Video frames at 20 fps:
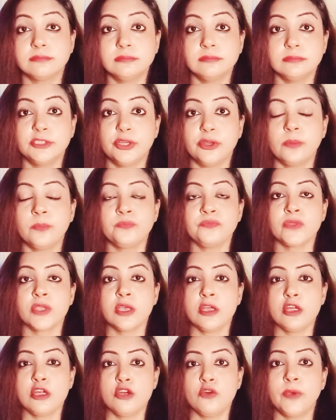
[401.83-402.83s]
you know,
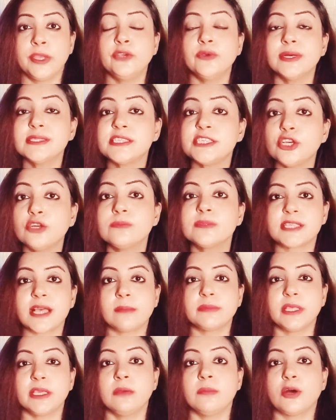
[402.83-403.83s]
when you assume
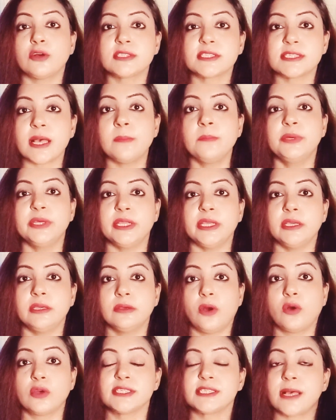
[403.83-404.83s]
something about somebody
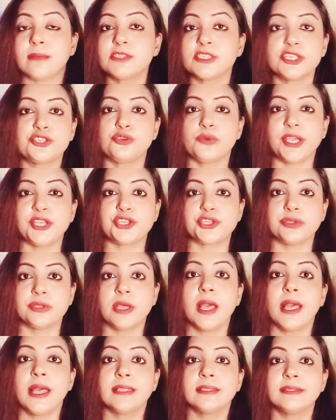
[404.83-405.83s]
or some situation,
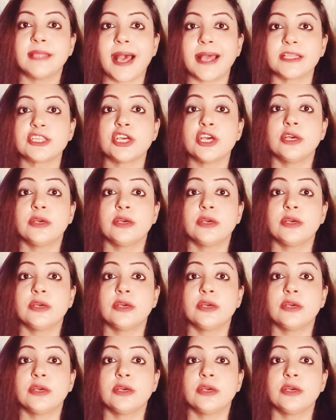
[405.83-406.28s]
that